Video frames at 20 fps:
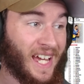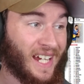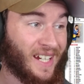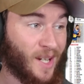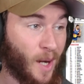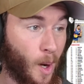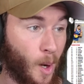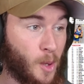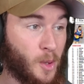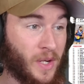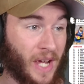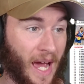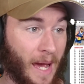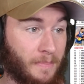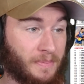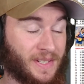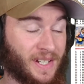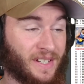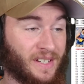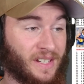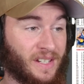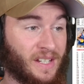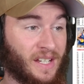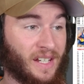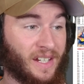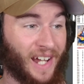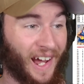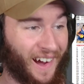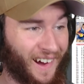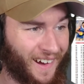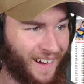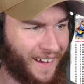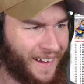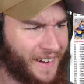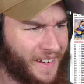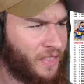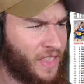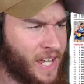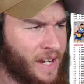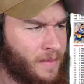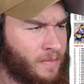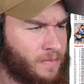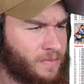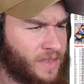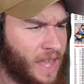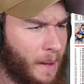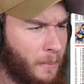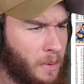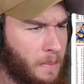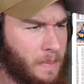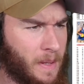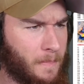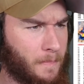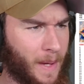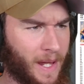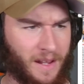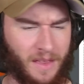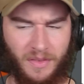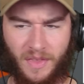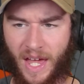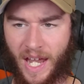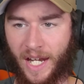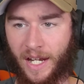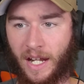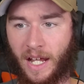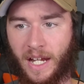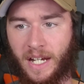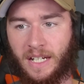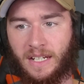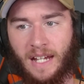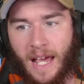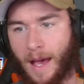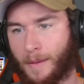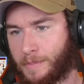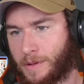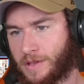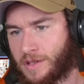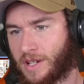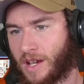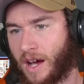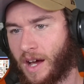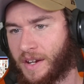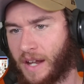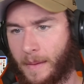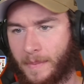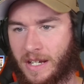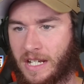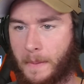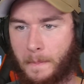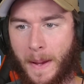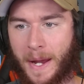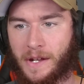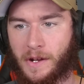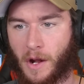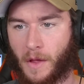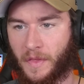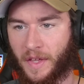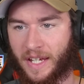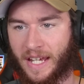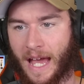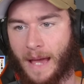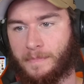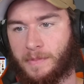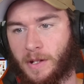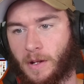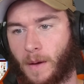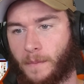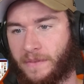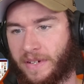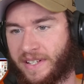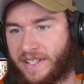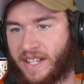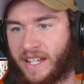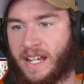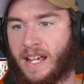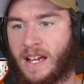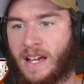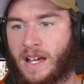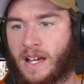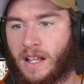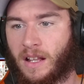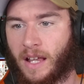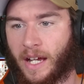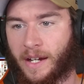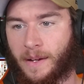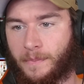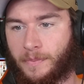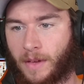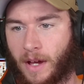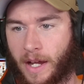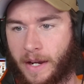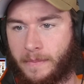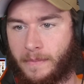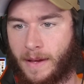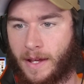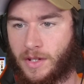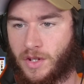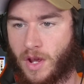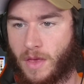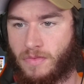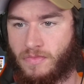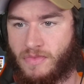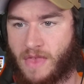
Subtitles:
co-captain card, then that would be better than a captain's card. I mean, dependent on the captain, obviously. Like, I'd imagine